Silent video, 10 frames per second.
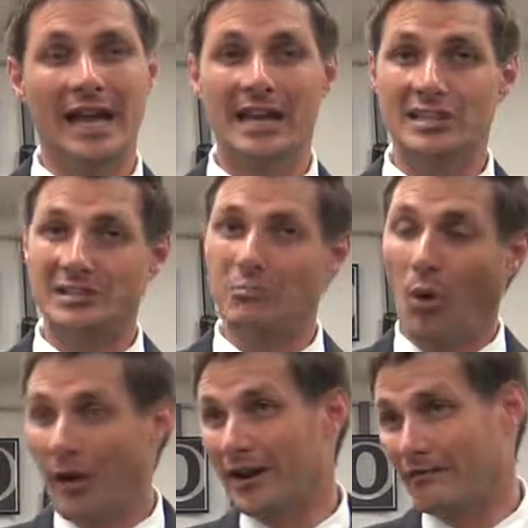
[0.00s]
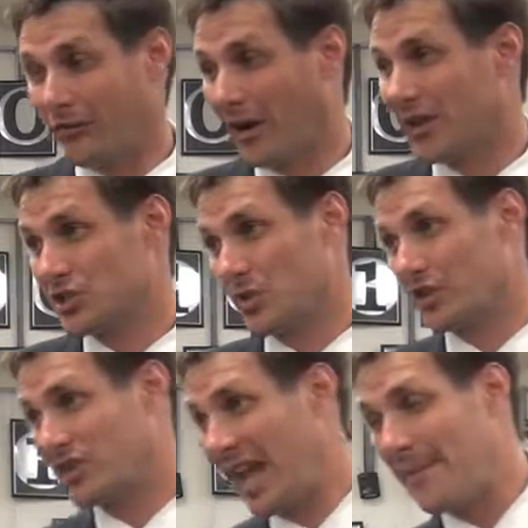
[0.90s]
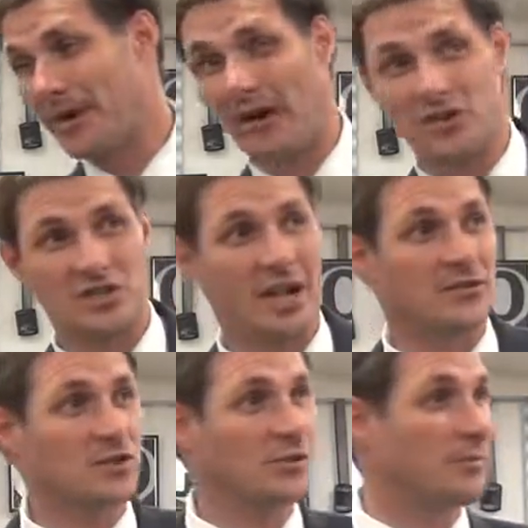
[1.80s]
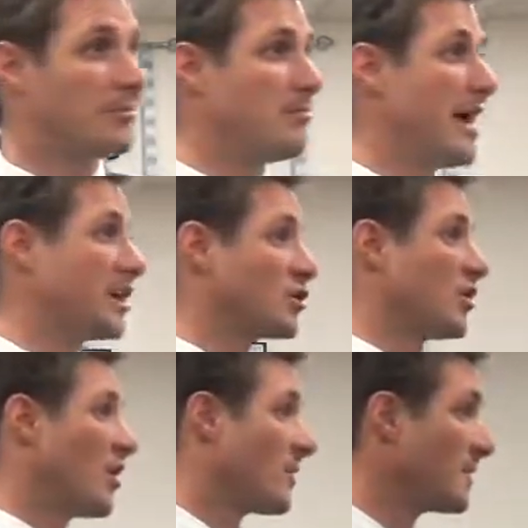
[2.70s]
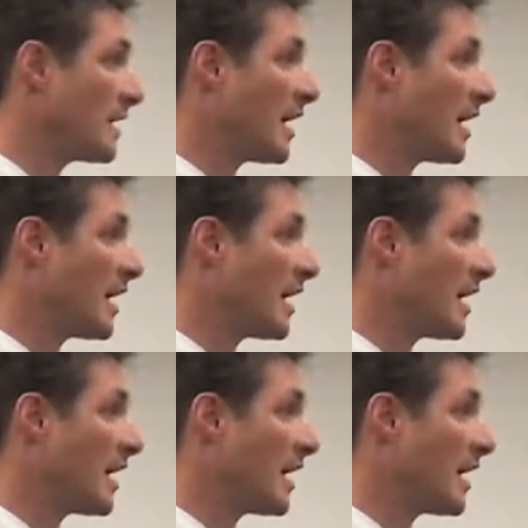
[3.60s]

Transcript: It is important for us to examine ourselves to make sure